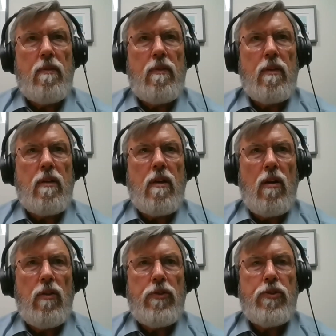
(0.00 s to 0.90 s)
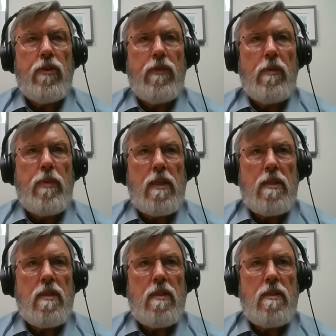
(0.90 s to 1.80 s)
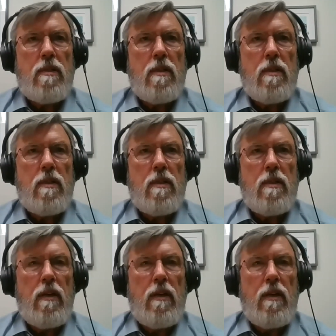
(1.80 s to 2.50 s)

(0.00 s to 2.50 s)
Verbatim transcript: the culture of the business, uh,